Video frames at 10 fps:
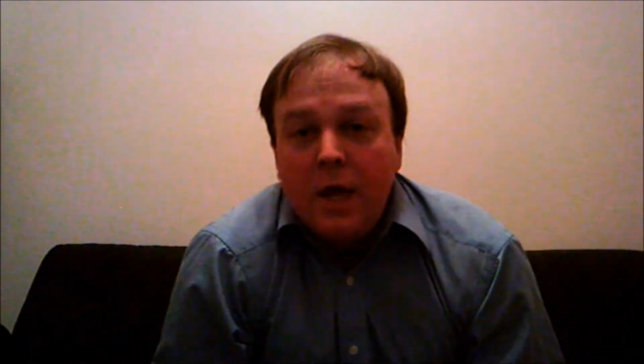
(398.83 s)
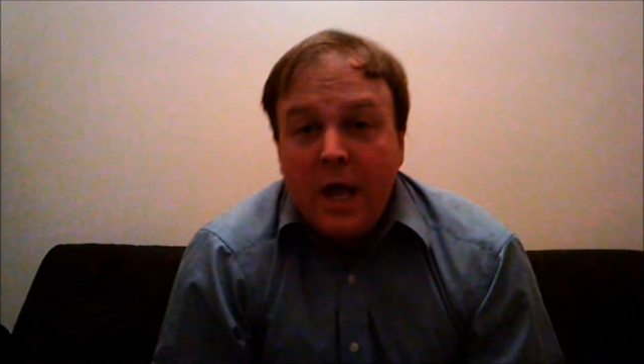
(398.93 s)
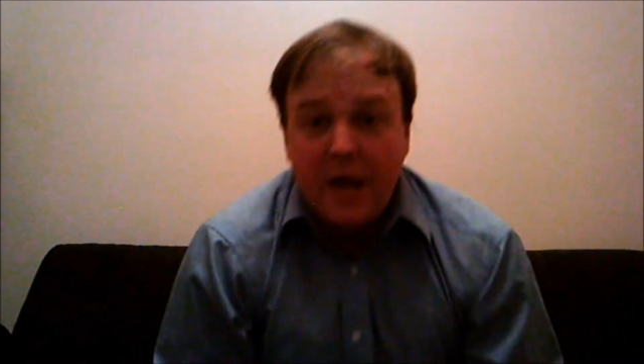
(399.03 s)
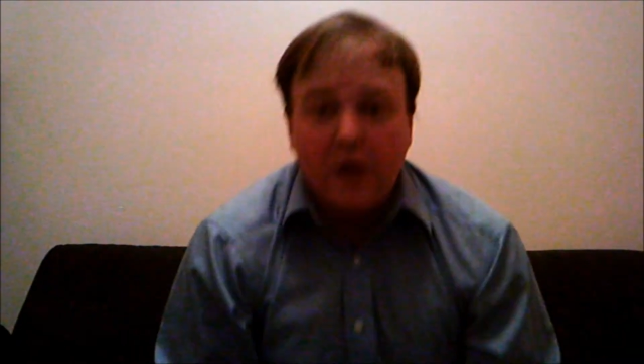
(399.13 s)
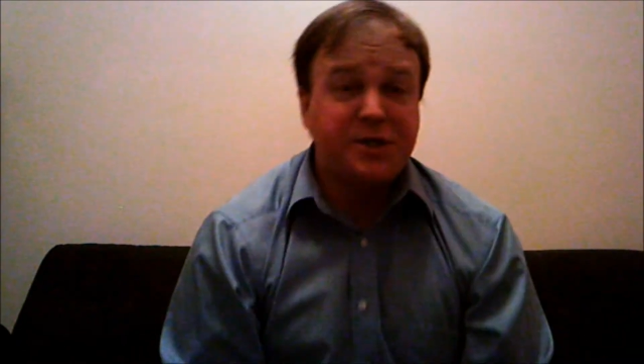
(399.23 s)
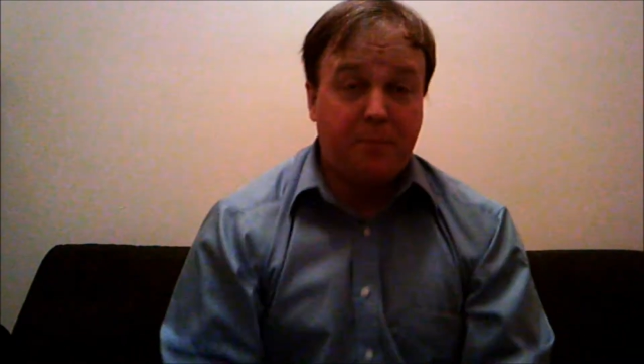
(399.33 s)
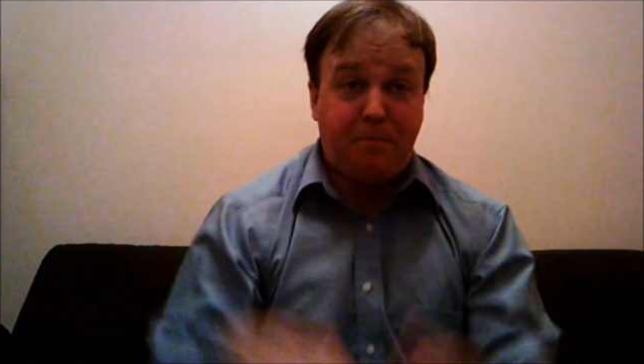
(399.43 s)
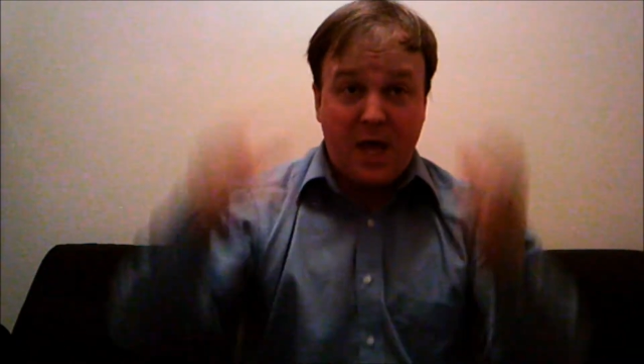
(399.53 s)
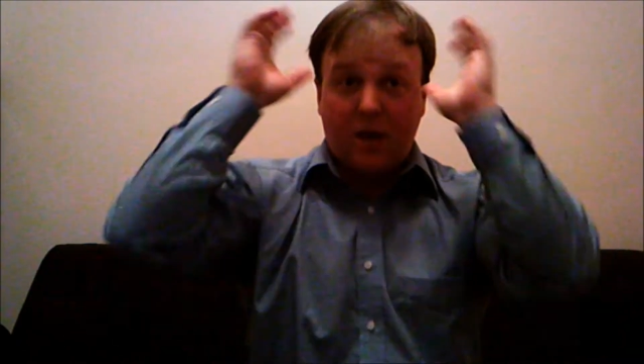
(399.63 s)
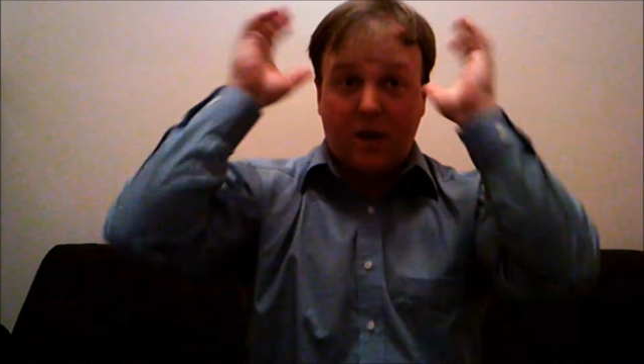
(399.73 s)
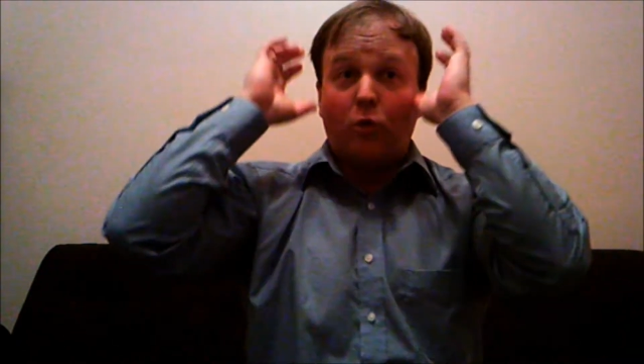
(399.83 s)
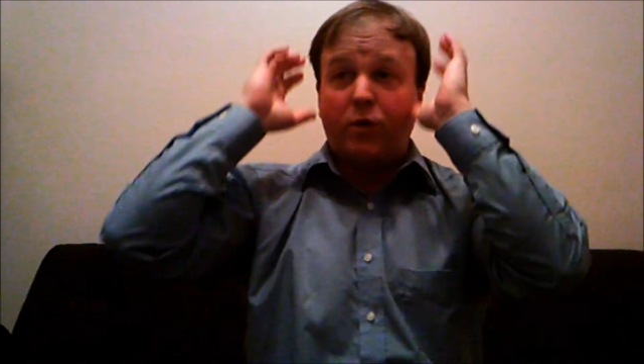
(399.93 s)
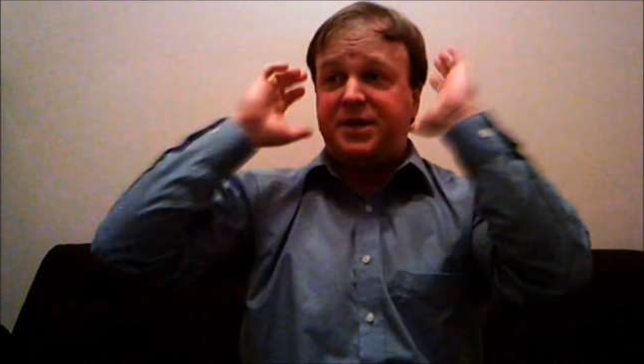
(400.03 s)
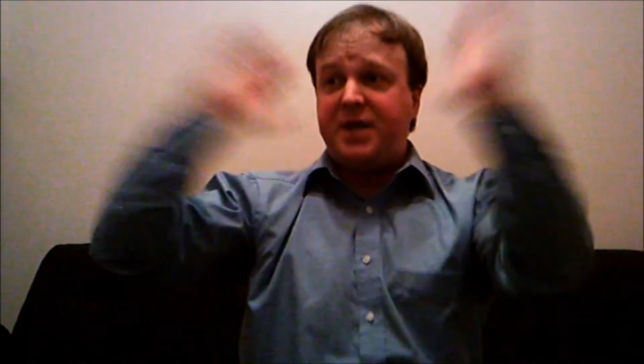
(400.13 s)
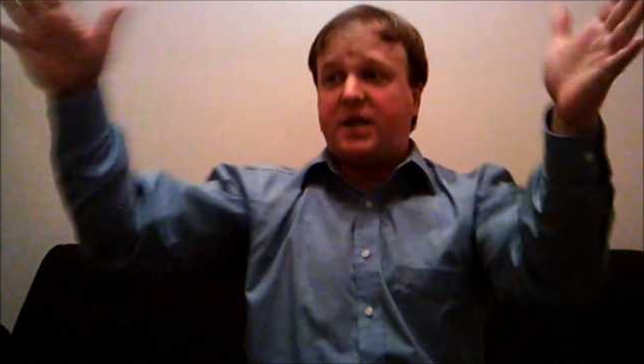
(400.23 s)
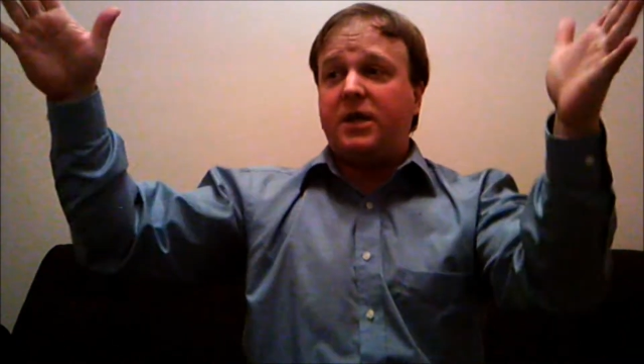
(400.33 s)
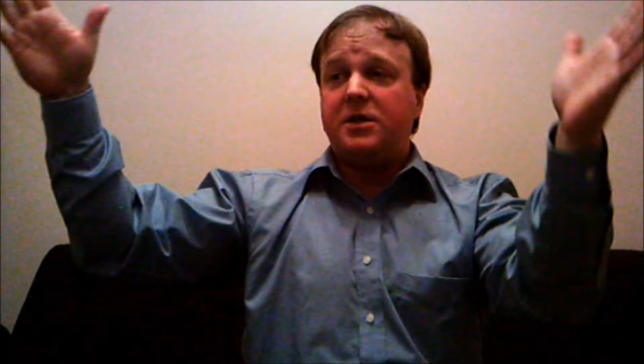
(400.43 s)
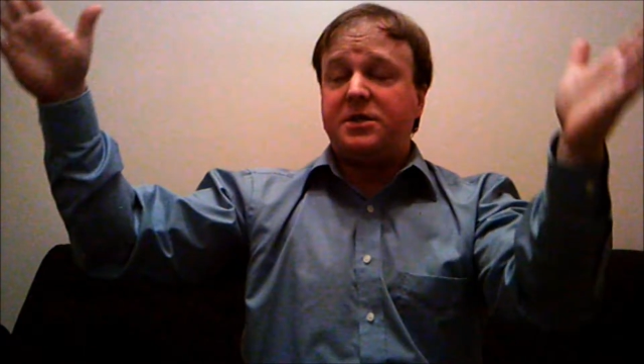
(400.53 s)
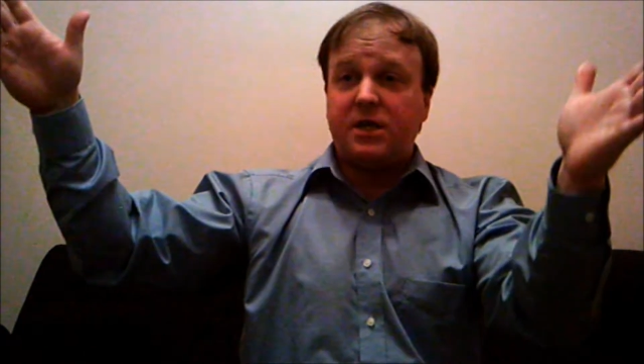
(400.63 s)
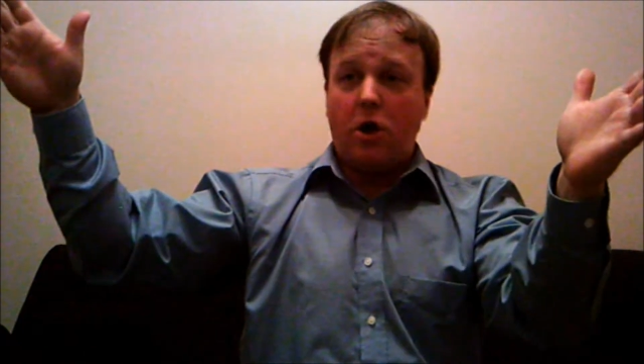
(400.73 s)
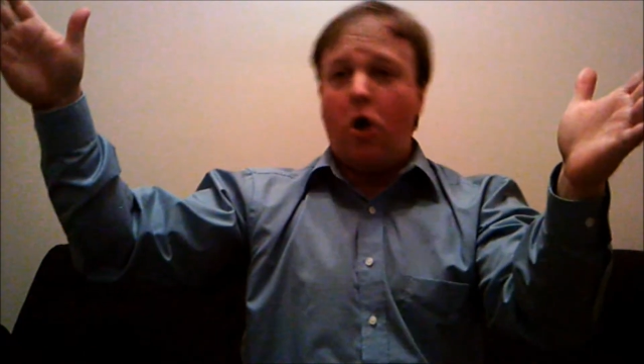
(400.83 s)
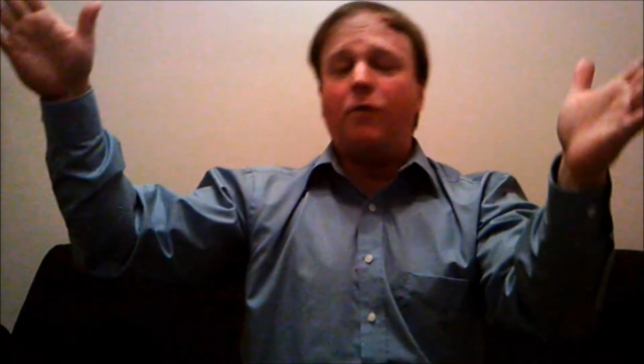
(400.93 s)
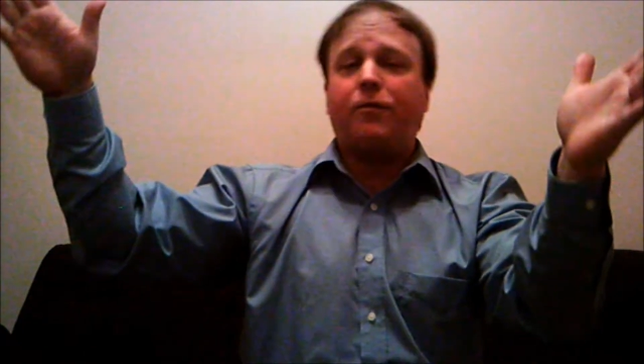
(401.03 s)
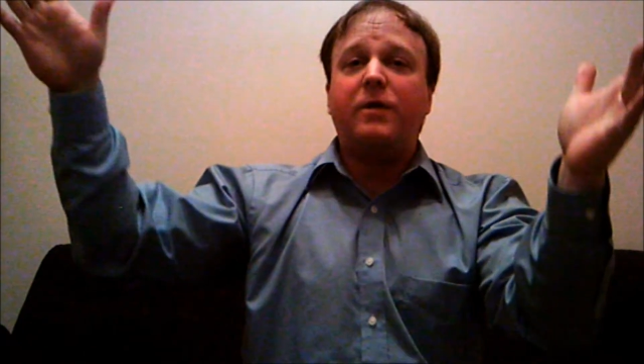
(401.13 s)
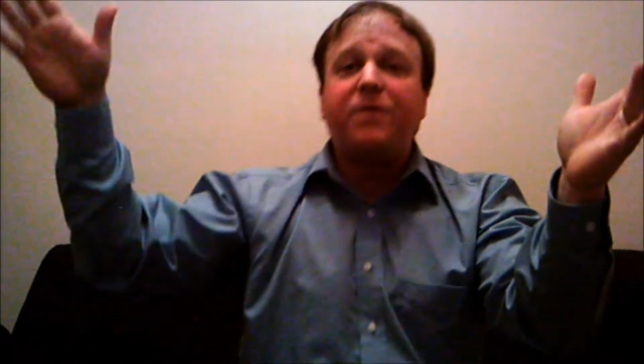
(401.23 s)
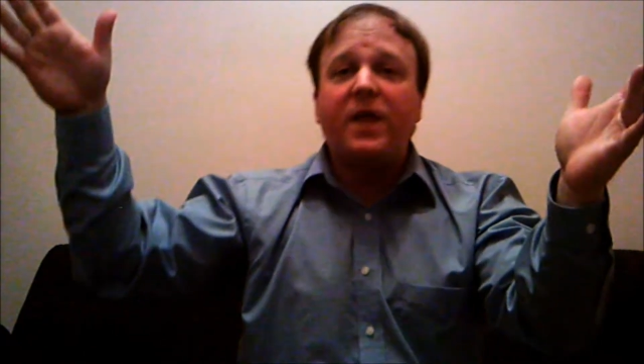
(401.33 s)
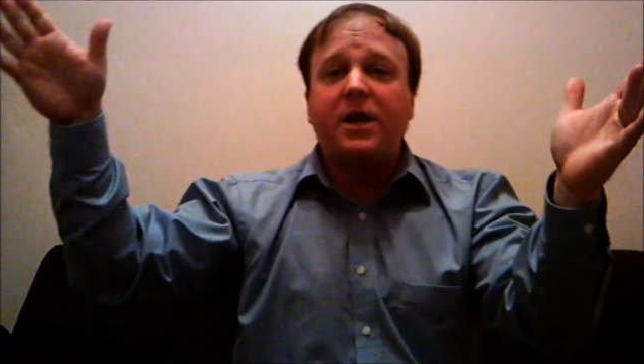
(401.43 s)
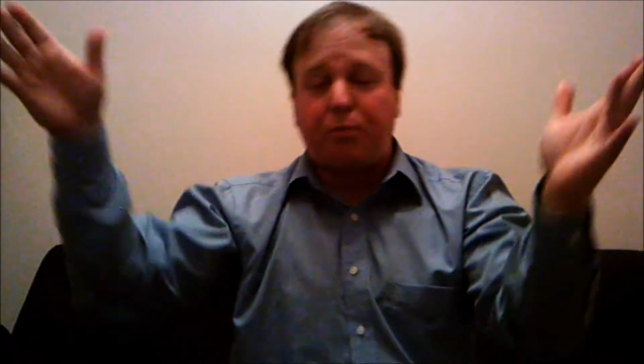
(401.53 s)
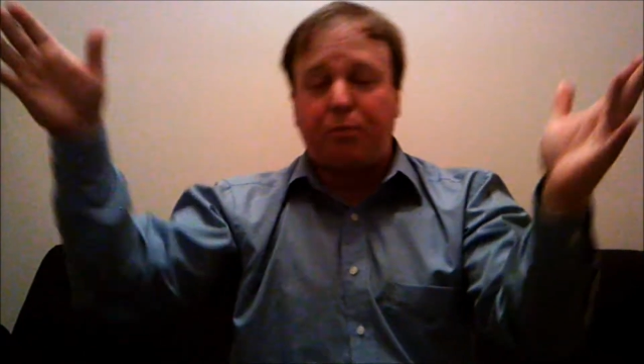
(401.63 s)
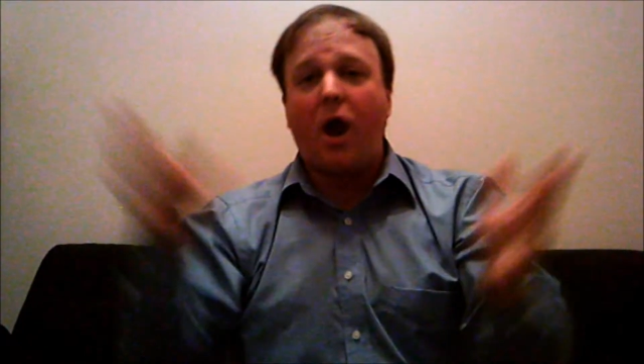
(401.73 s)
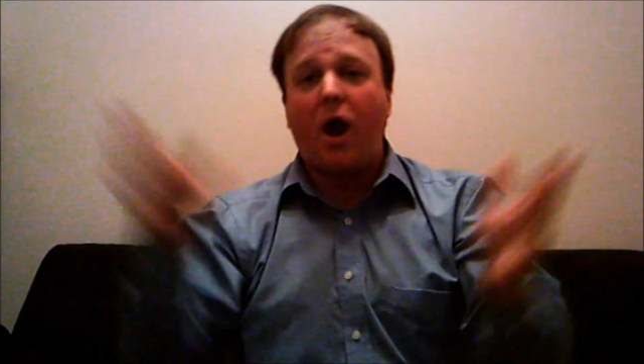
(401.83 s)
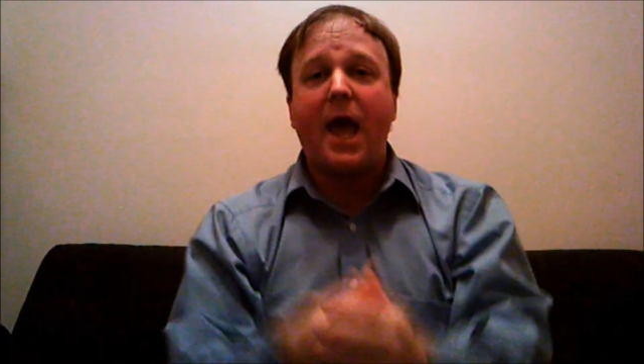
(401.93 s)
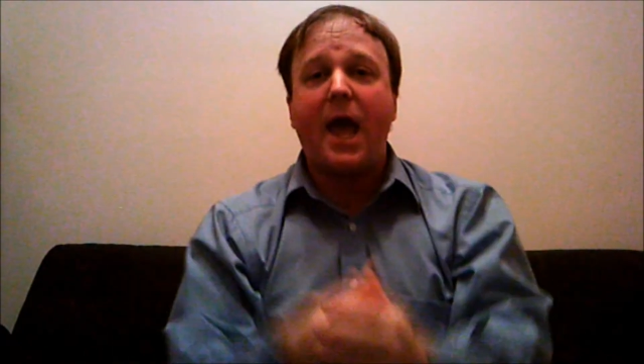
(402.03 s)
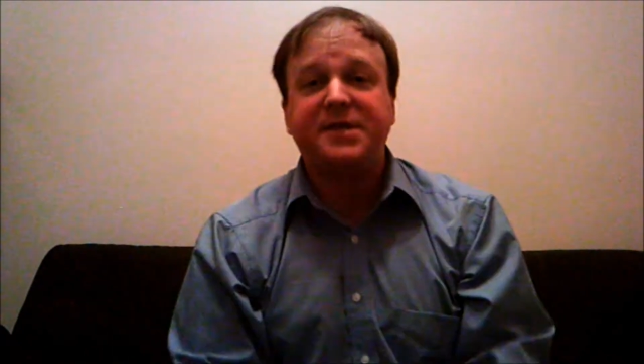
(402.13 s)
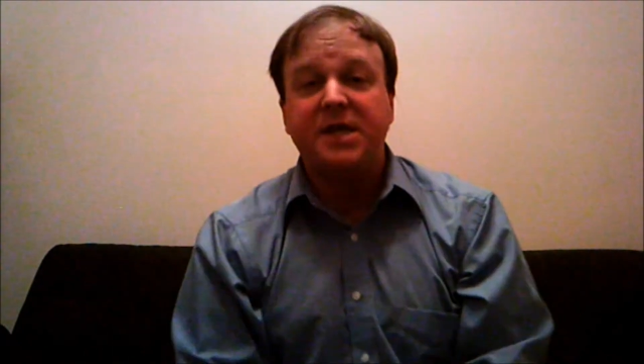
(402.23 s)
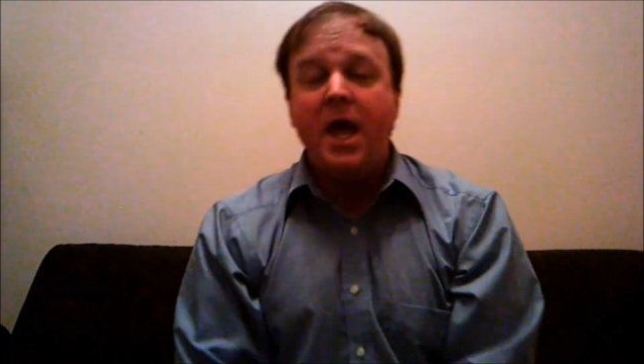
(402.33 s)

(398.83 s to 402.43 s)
Here's the big, ridiculously overinflated price.